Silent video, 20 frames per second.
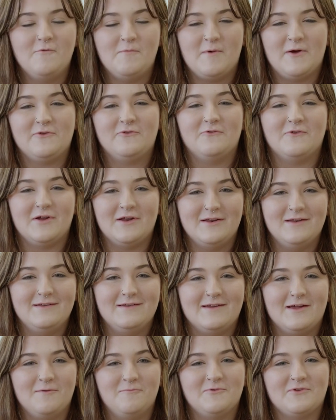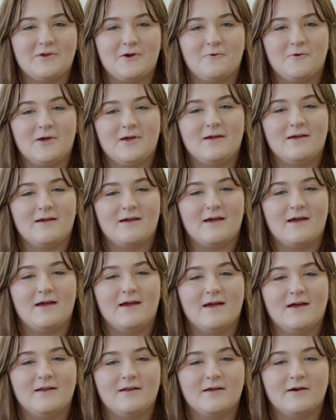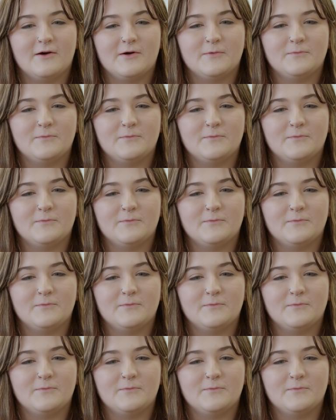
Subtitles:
have a best friend named Zoe, and